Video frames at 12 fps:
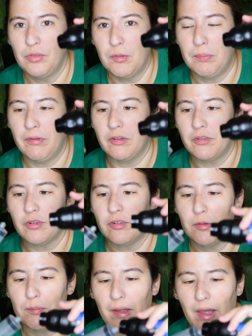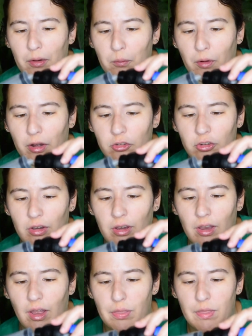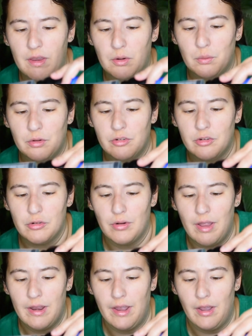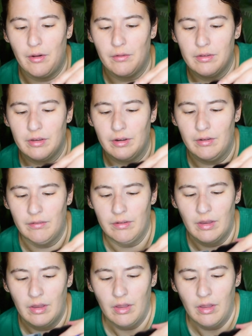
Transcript: the plunger to backwash it, I think in order to dry it out, you know,